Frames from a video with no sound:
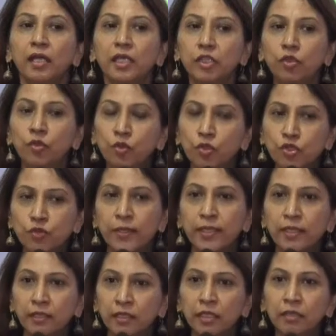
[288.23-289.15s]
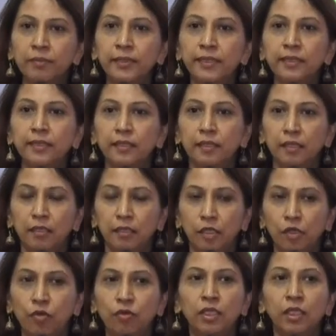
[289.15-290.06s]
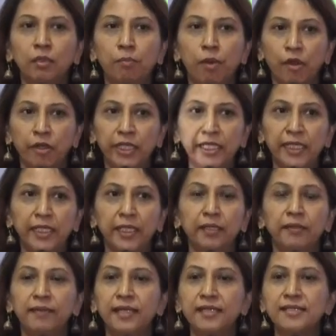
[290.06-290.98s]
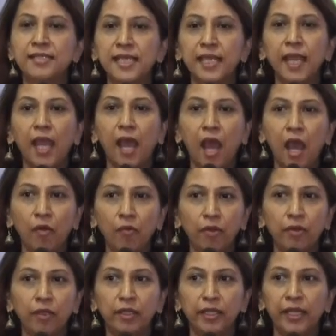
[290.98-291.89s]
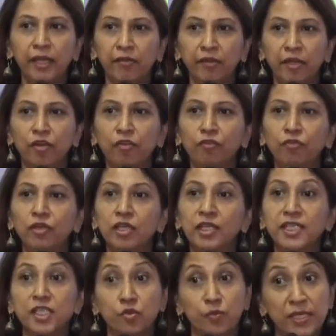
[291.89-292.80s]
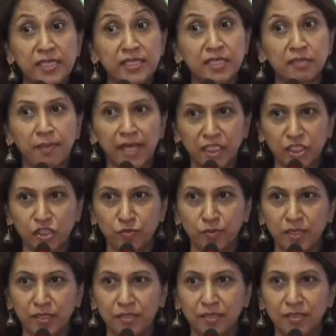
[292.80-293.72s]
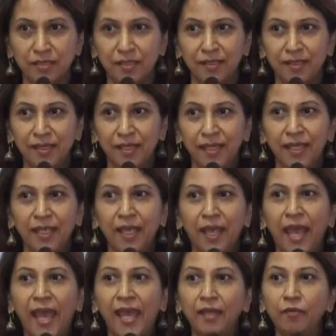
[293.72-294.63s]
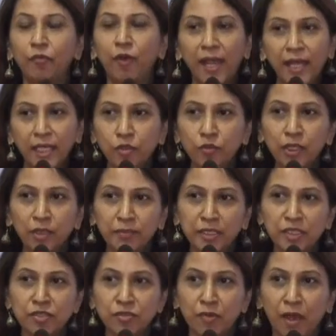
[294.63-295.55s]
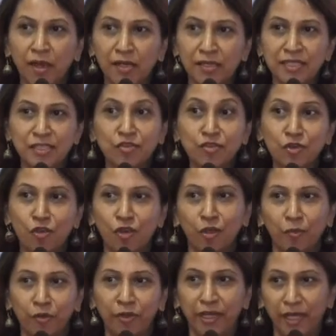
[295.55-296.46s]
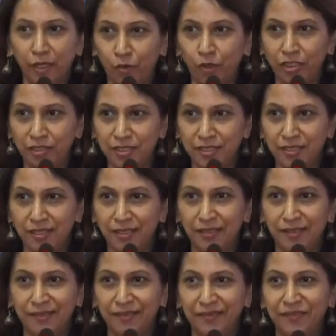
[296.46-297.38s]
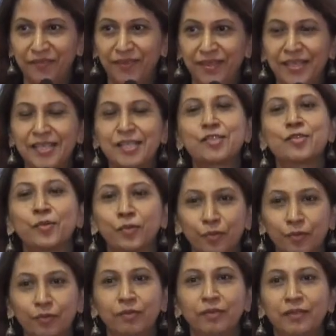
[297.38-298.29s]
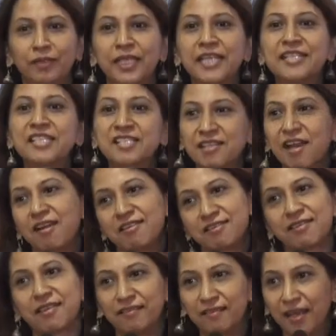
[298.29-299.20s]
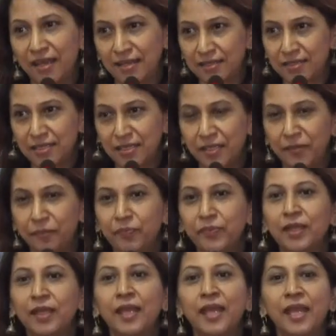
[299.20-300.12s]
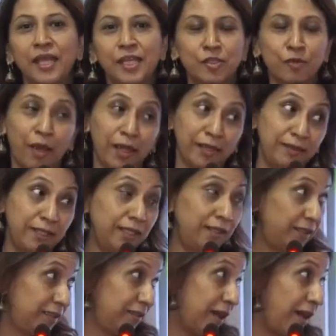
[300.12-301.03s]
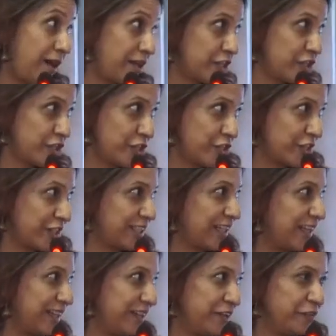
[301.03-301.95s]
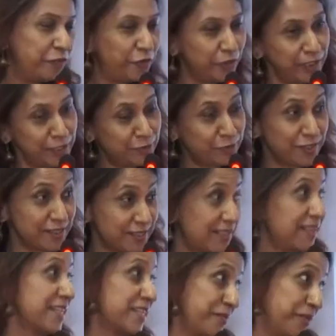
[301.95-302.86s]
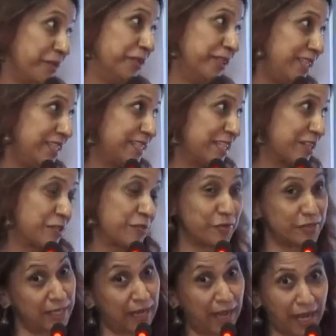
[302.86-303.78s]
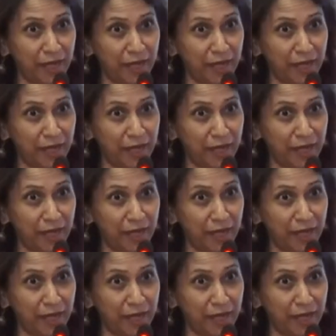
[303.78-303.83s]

You go to an urban local body, they say our area of work is waste management. And why are you coming to us to talk about air quality? So it starts at that. So I think, Ashish, we need to discuss about these issues, and